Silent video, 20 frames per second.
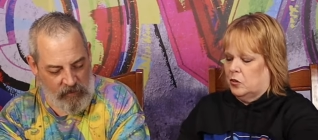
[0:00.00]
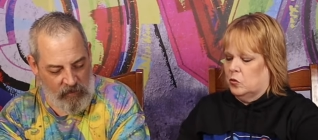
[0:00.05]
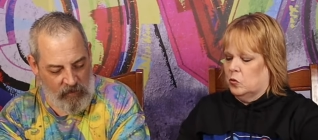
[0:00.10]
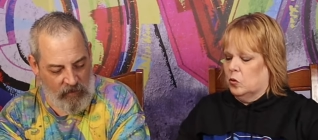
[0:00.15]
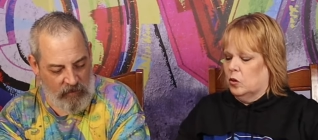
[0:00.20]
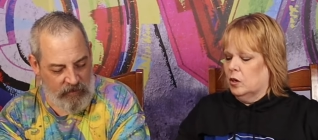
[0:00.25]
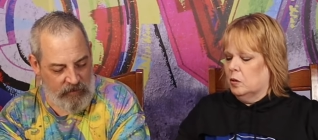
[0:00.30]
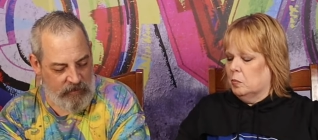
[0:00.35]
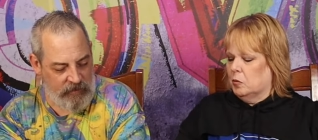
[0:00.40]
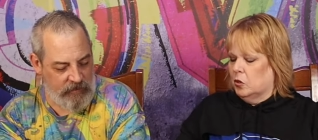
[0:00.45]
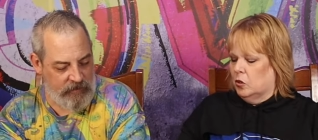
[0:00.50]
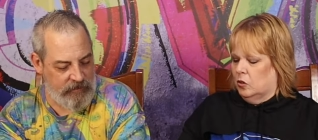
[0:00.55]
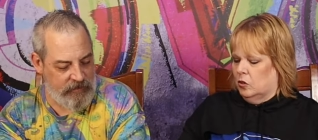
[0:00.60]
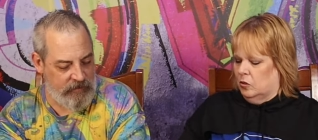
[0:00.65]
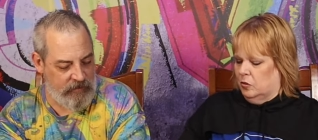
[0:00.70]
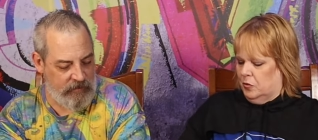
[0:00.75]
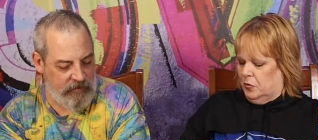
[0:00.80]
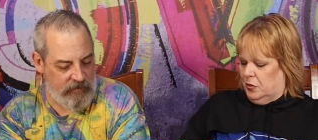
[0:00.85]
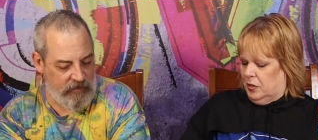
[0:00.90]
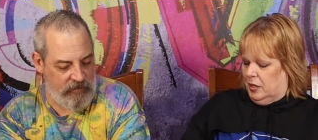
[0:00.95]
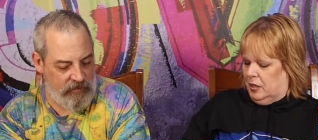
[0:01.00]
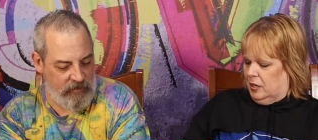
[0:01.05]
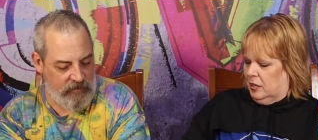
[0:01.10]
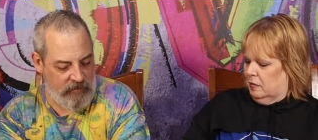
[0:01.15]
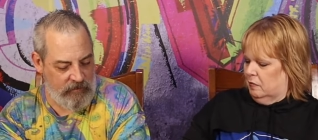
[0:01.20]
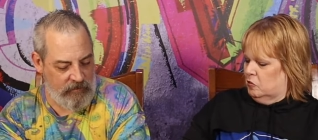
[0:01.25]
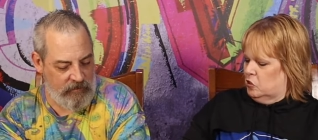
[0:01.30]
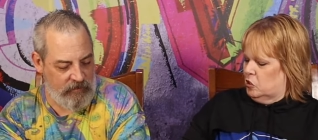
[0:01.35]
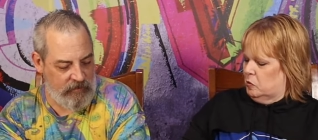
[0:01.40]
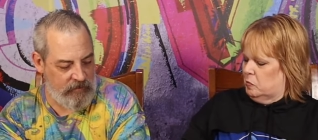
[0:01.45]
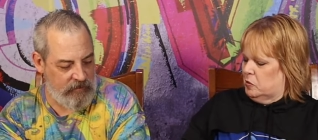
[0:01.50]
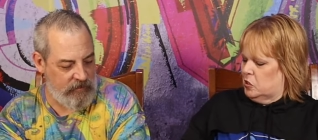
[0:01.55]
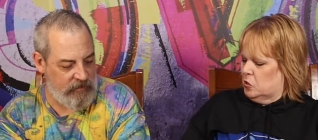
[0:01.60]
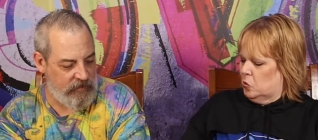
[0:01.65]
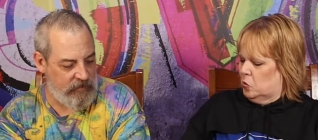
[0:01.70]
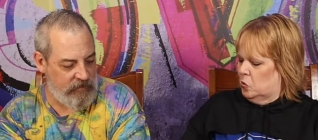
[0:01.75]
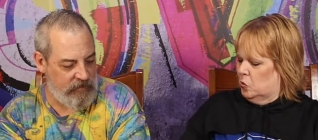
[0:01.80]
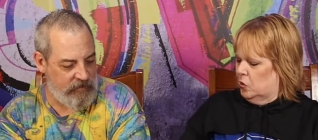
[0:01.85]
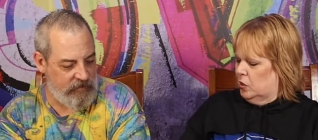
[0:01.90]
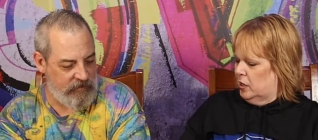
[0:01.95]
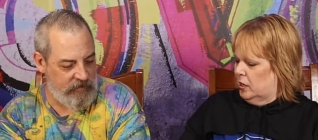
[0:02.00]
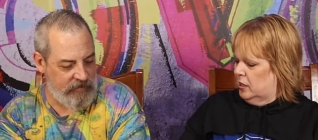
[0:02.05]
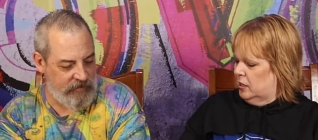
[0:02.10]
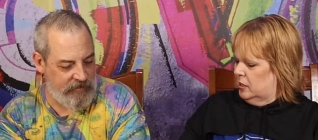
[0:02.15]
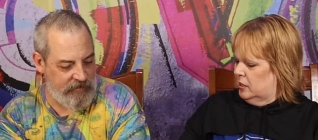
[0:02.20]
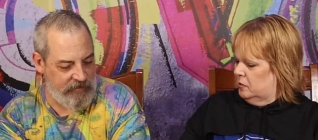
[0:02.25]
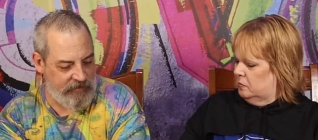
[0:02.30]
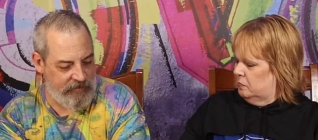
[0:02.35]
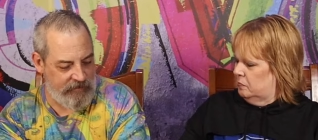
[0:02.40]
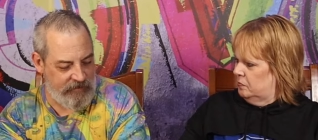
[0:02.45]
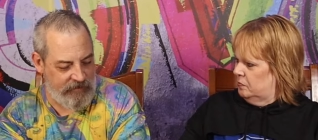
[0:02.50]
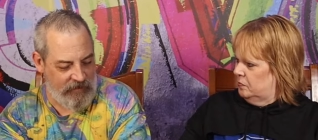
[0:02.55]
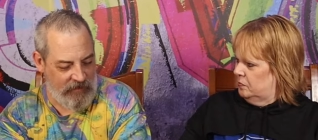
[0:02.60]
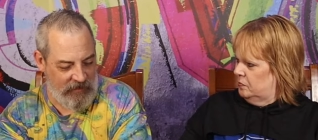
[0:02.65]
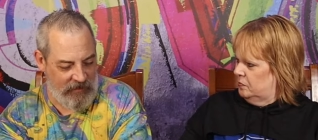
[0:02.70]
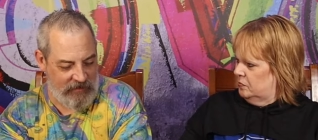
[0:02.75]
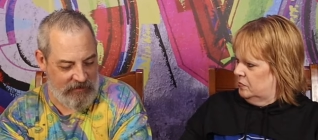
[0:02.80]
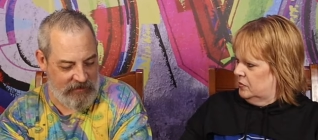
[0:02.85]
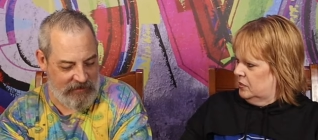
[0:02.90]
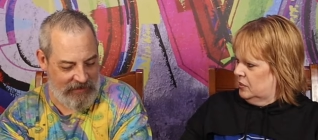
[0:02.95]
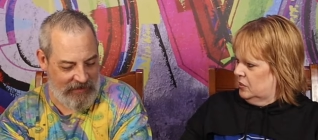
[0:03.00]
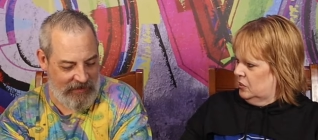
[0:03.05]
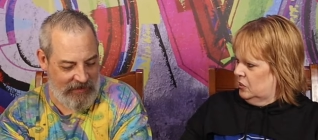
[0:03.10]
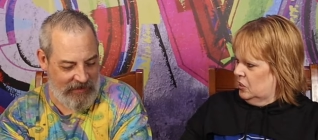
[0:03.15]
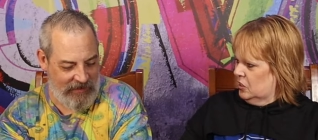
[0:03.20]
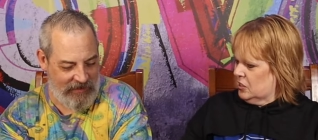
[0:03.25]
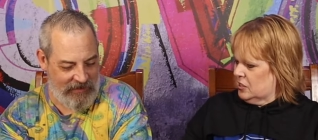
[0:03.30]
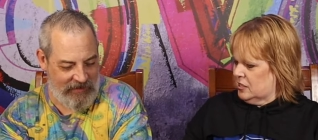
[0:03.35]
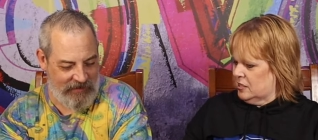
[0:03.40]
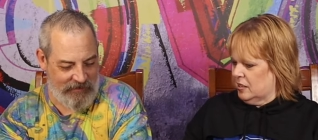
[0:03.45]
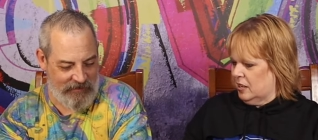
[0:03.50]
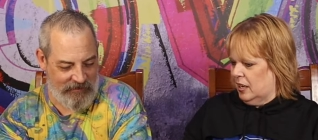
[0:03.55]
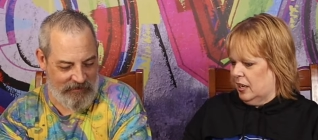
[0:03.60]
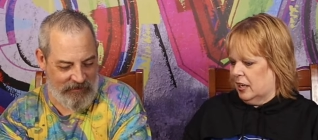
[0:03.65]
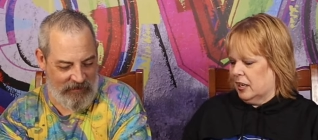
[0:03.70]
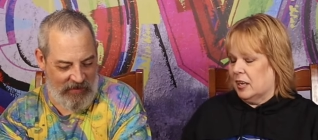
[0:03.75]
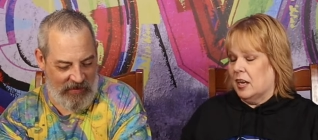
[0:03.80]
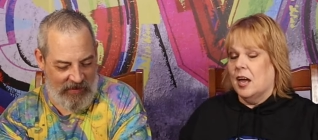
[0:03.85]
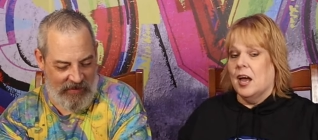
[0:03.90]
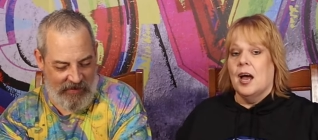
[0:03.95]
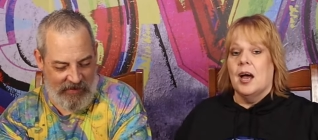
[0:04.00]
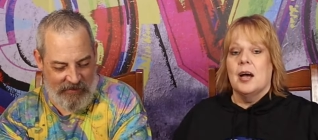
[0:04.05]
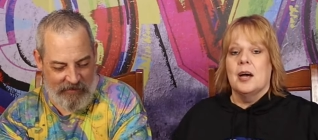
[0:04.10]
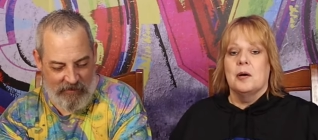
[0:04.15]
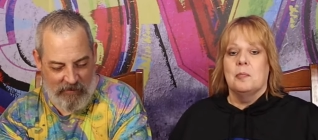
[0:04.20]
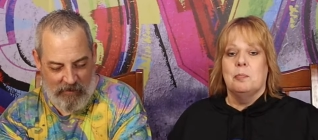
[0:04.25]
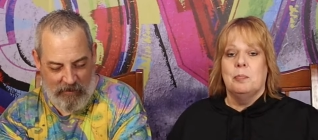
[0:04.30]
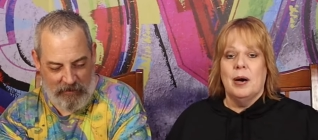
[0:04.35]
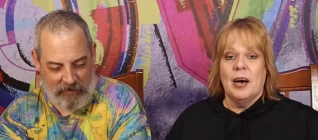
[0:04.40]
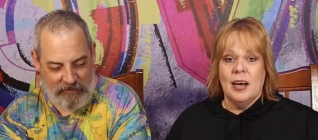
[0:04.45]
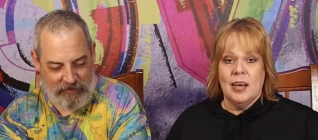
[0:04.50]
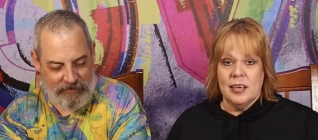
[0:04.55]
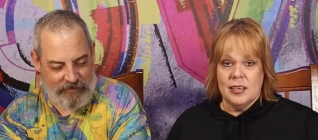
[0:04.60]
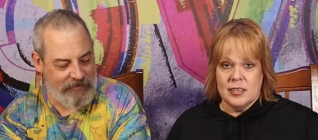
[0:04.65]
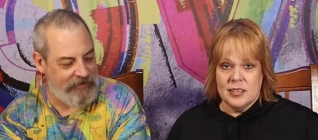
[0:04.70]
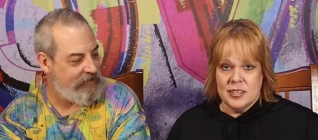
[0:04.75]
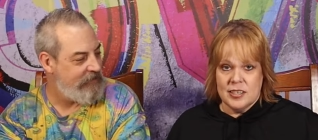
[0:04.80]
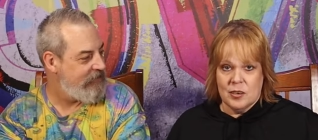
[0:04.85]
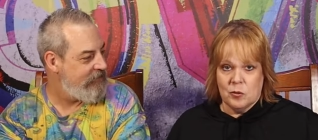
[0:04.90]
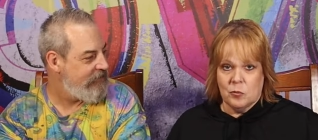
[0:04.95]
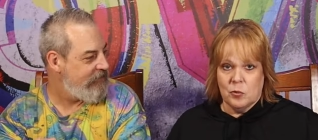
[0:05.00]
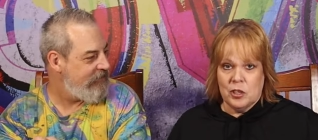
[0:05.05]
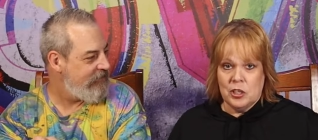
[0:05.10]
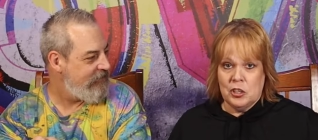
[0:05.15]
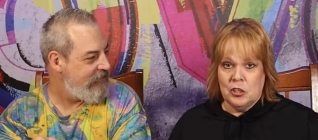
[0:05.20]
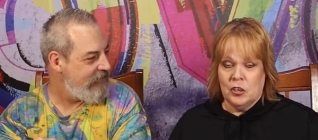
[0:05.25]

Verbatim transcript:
Speaker 1: a normal thing of Chips Ahoy looks like. Yeah. But when